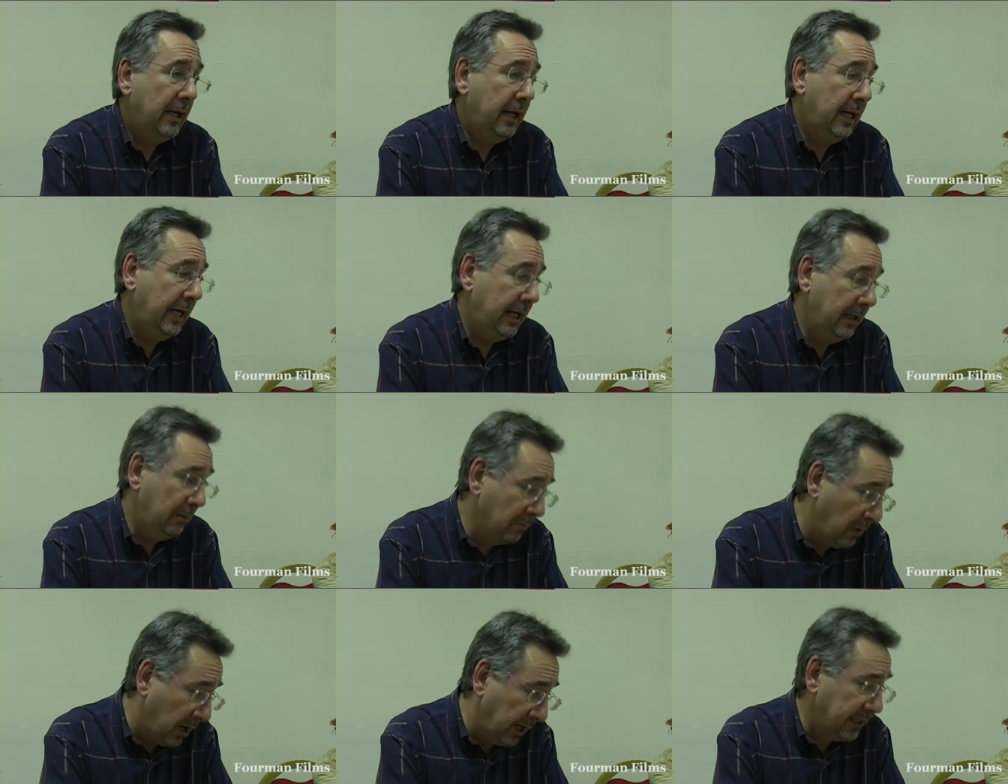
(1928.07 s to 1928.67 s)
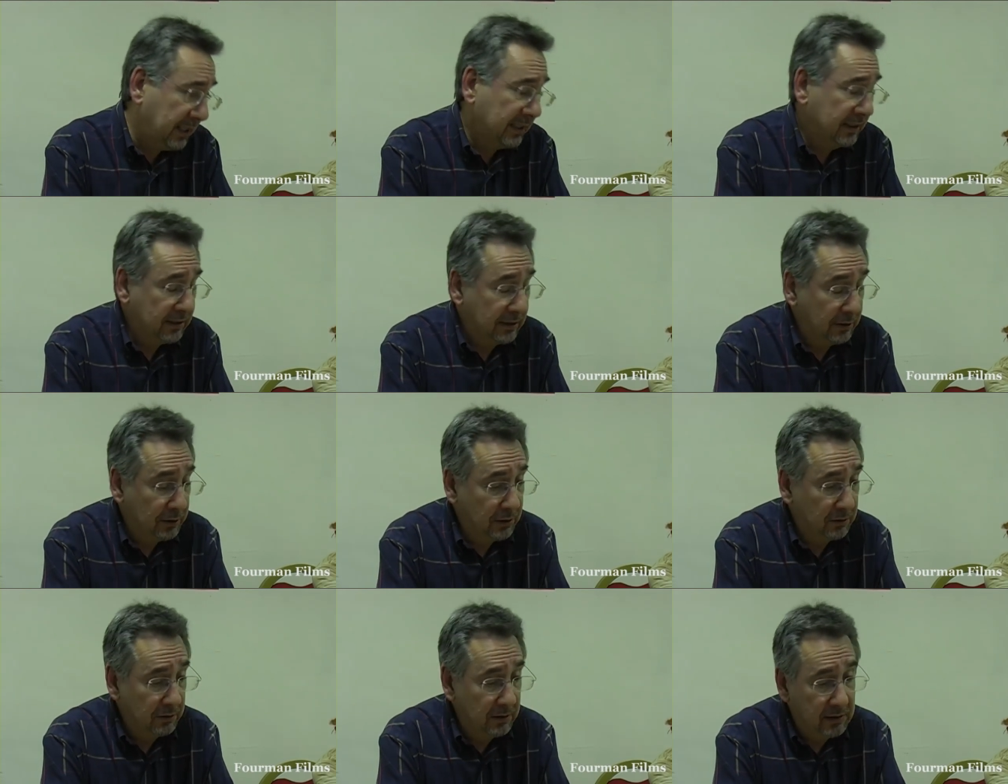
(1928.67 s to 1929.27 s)
In my
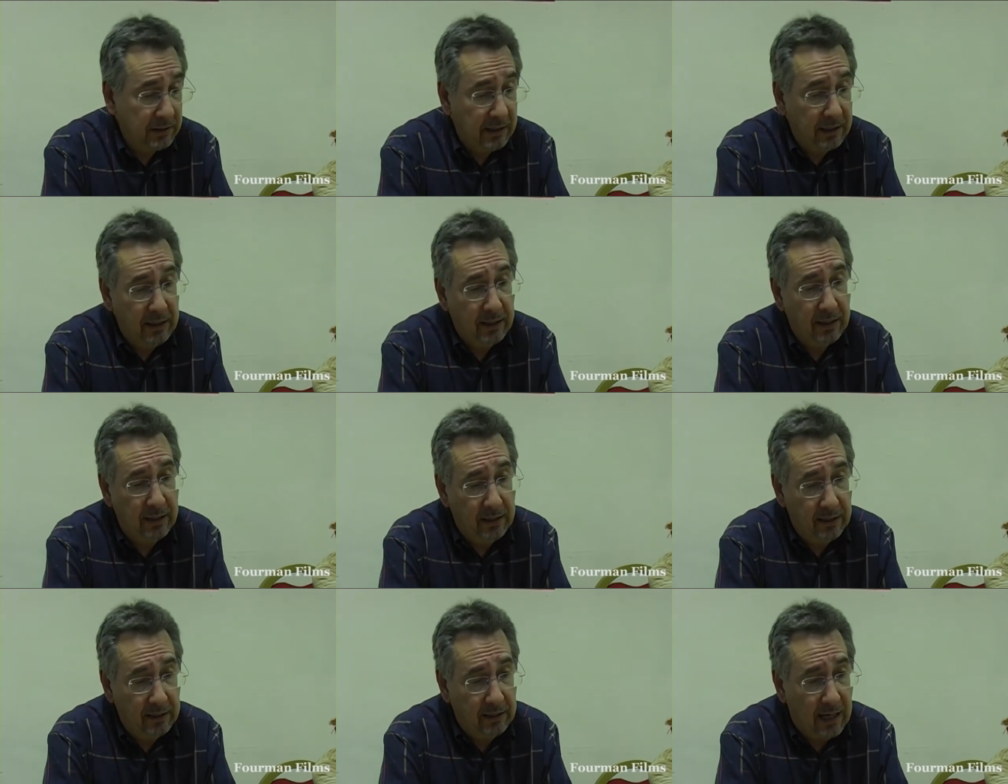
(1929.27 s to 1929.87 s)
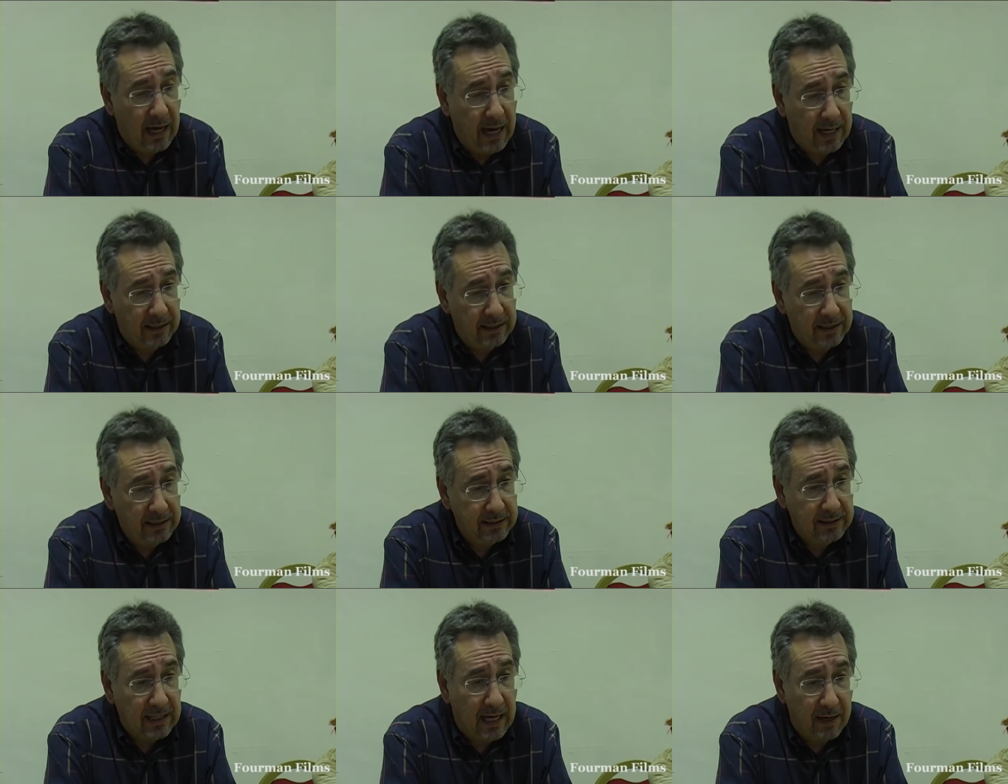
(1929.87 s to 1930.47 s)
constituency, in
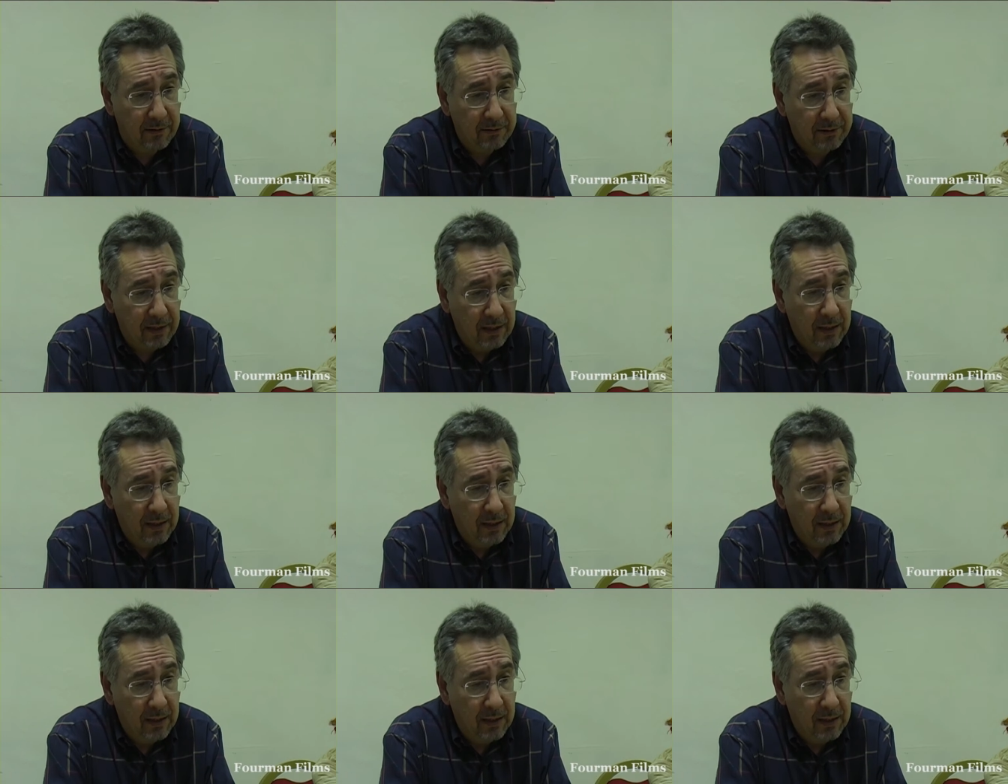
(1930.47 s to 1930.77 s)
Hackney South,